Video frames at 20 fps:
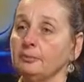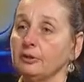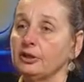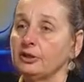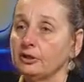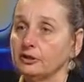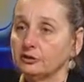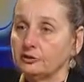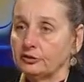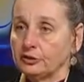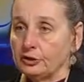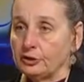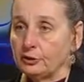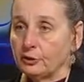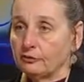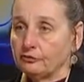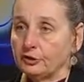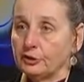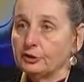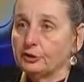because
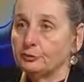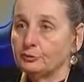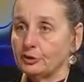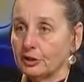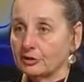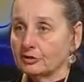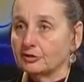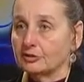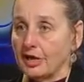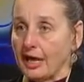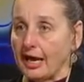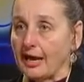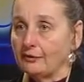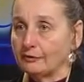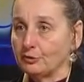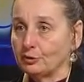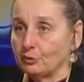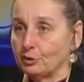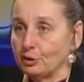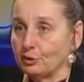a victim doesn't
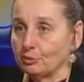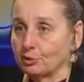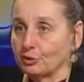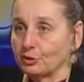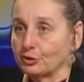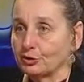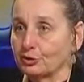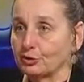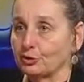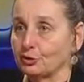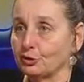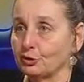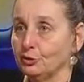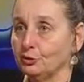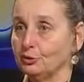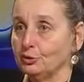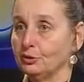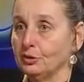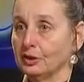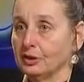have to be a person
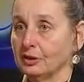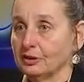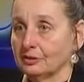who